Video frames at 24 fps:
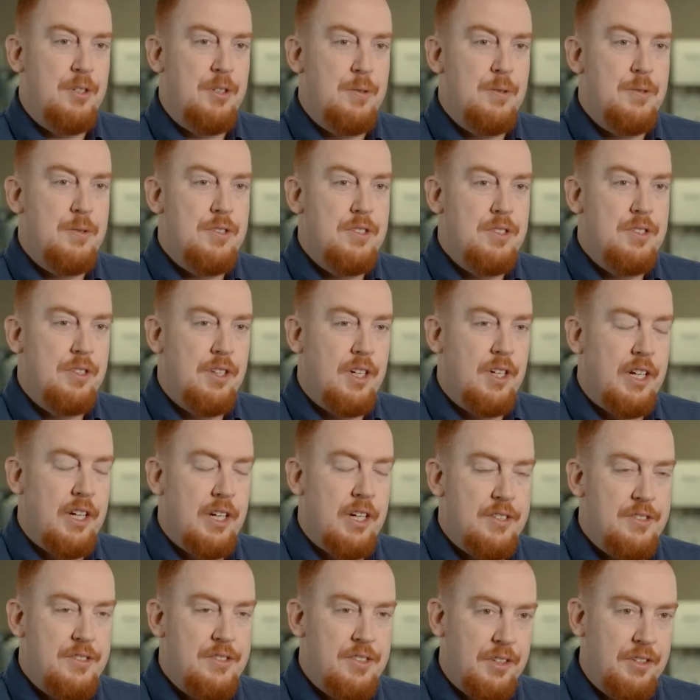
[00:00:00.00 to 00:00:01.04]
used
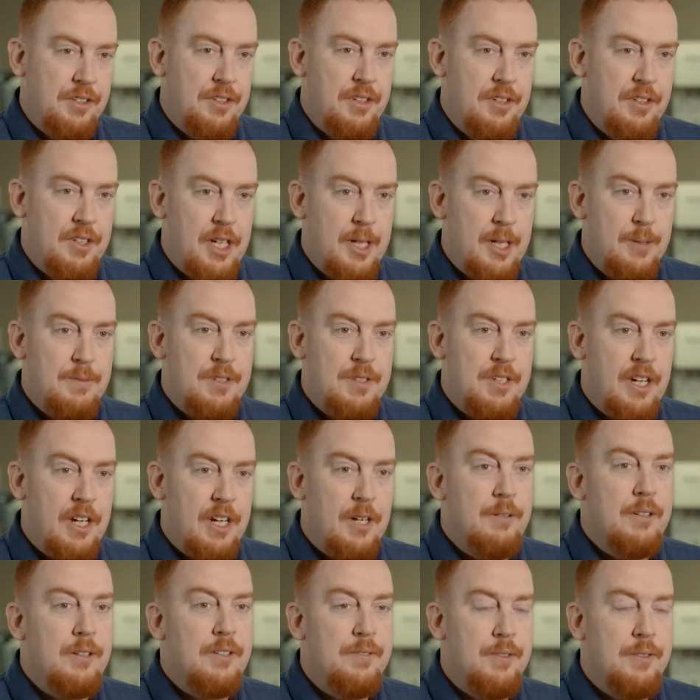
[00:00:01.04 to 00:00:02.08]
uh, 60 times an
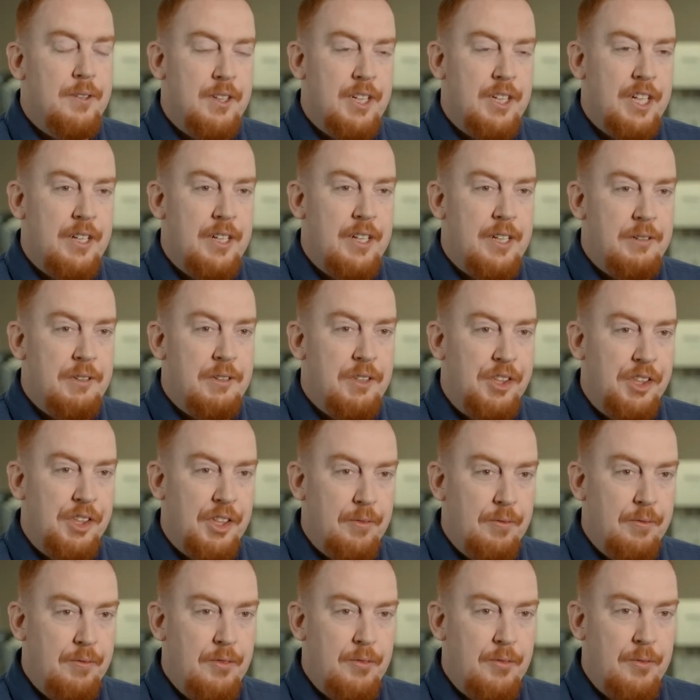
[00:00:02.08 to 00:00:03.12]
hour for an eight hour
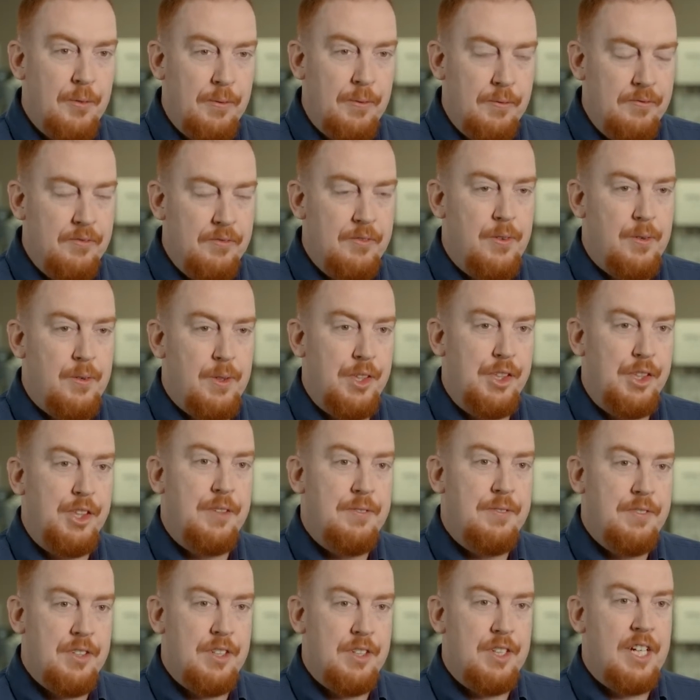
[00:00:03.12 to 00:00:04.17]
shift, three
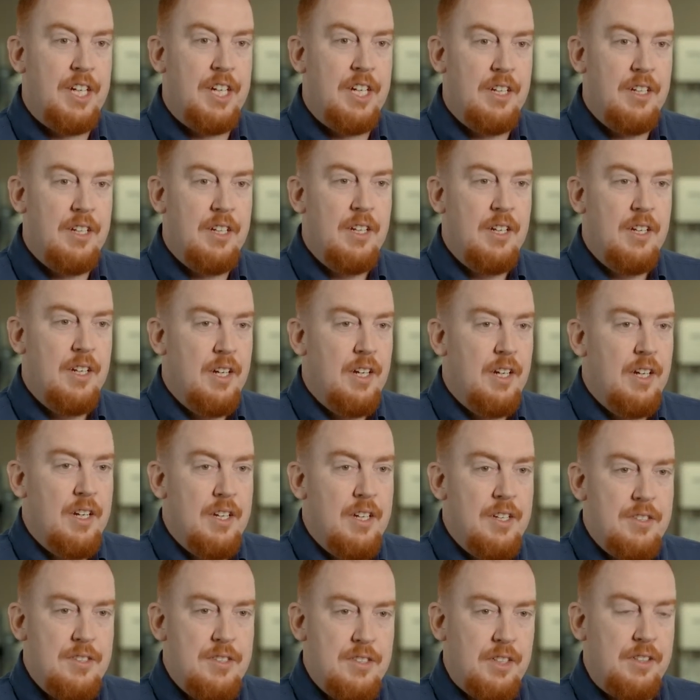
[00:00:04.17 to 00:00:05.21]
shifts a day,
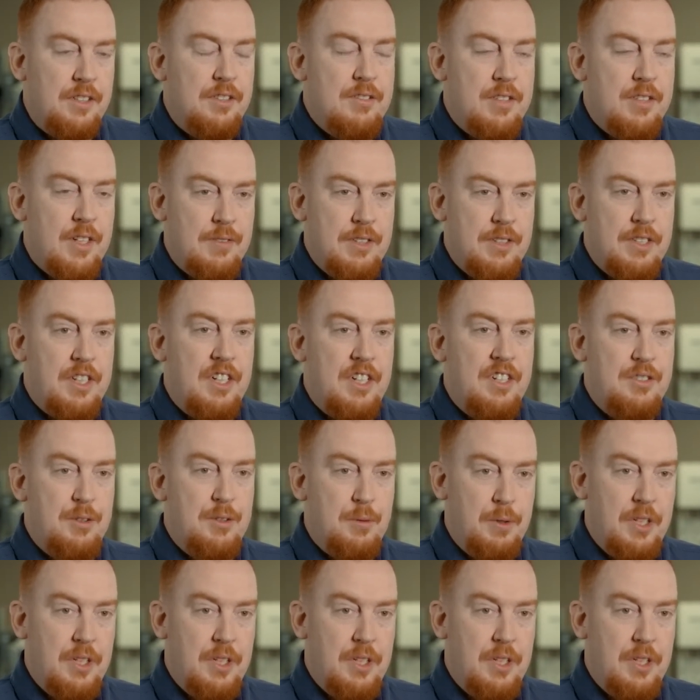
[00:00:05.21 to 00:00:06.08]
six, seven days a